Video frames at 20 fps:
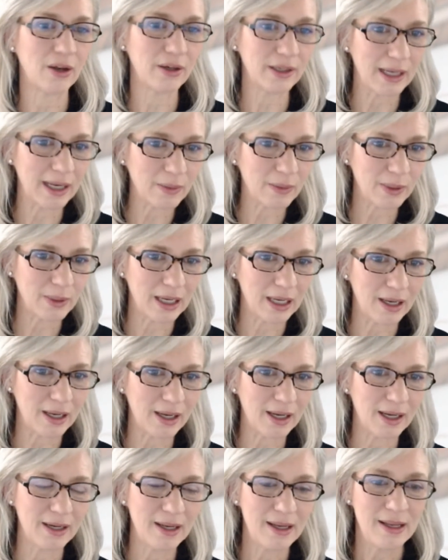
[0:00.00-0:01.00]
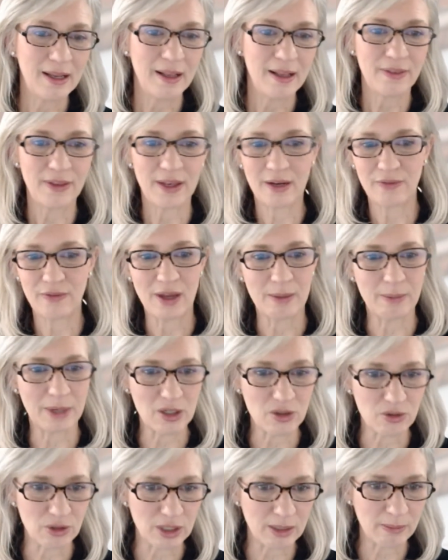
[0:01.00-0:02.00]
an equity line, then I found my
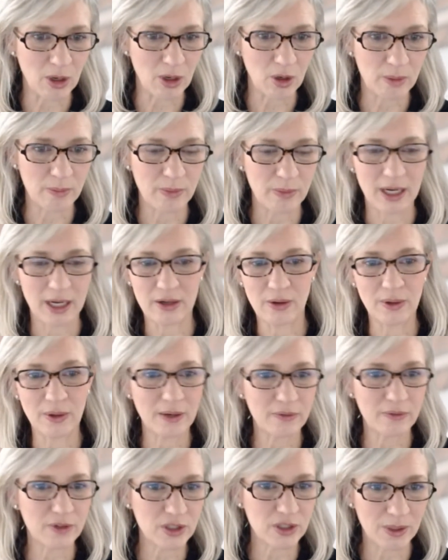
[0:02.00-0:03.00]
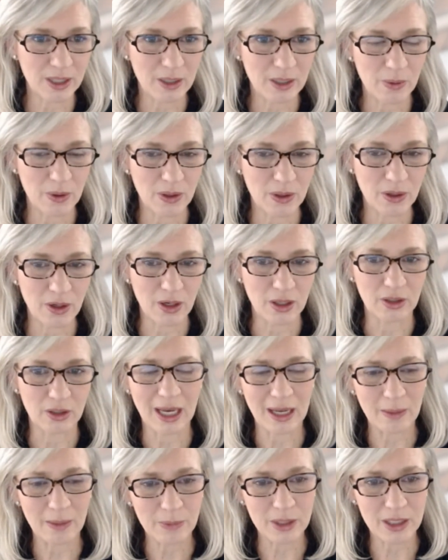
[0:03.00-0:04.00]
dream home, but I don't have to do any work on,
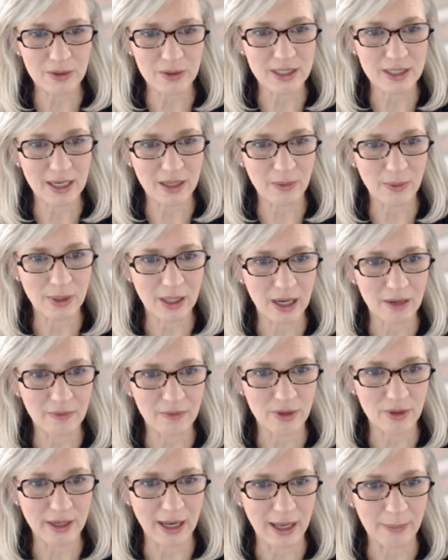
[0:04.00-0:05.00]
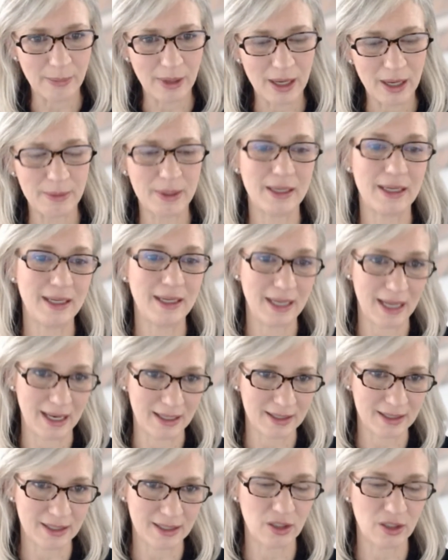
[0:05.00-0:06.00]
can we use the equity line for down payment?
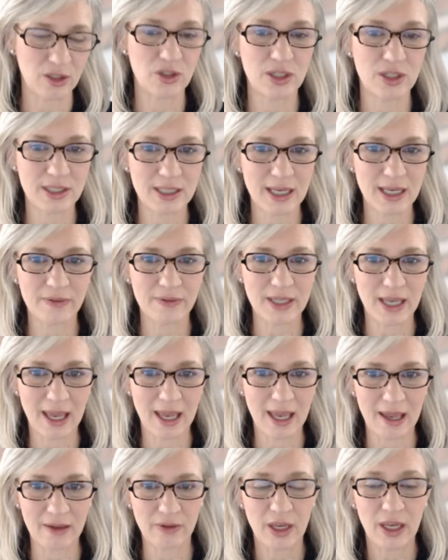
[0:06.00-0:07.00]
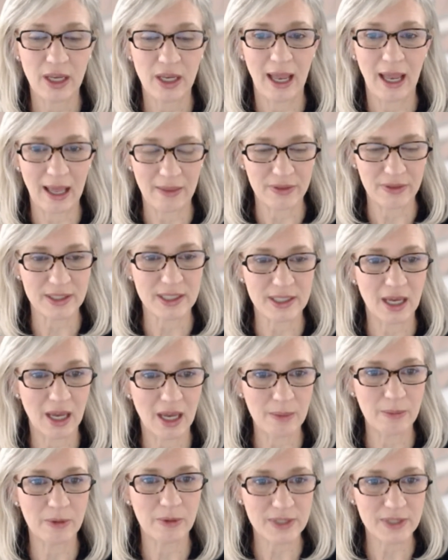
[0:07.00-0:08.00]
Yes. You just have to have, at the
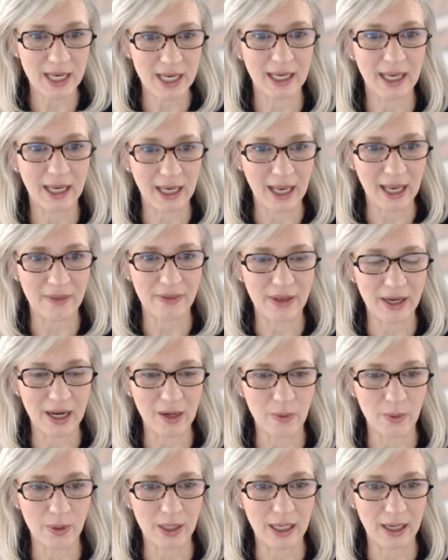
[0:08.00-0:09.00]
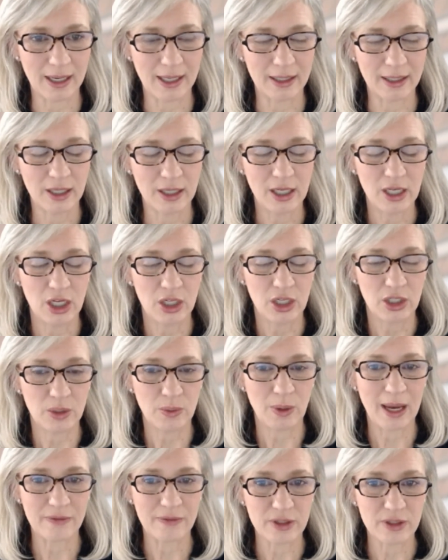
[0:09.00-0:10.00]
time of taking out that equity line, you
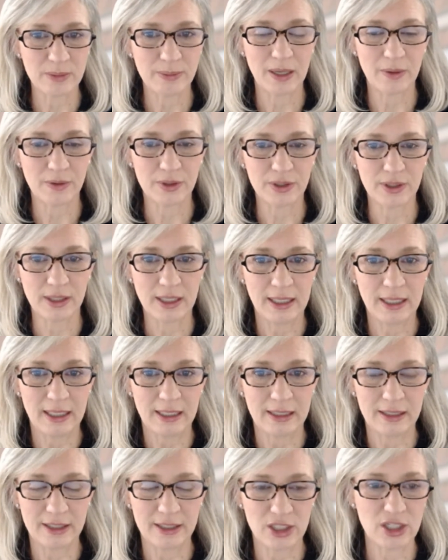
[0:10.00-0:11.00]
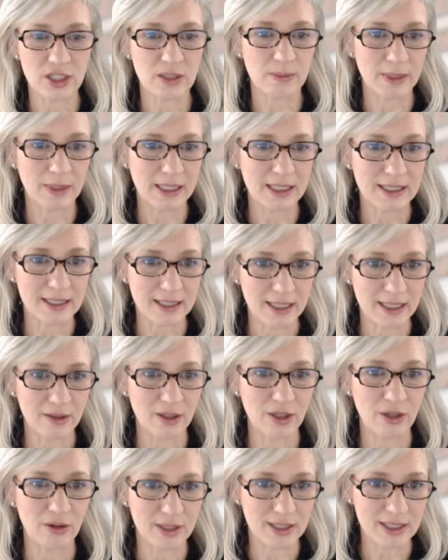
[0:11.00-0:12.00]
have to be able to legitimately say
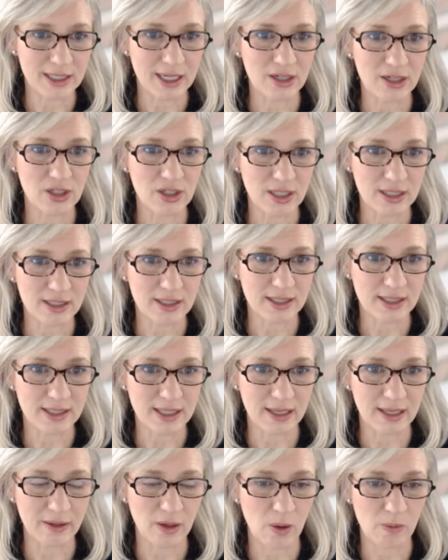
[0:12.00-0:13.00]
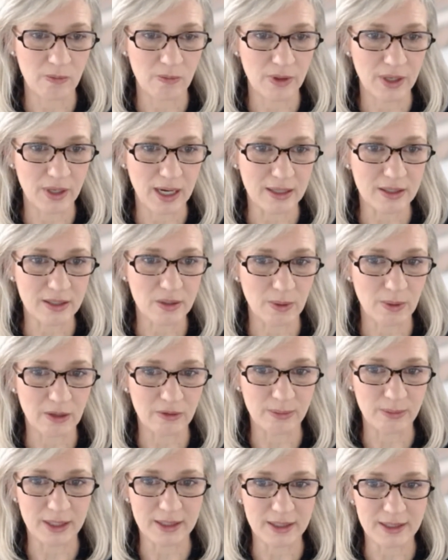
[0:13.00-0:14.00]
that your intention is to stay in the home for the next
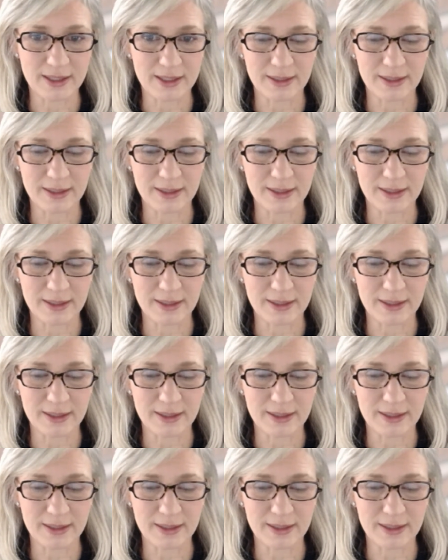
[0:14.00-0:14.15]
12 months.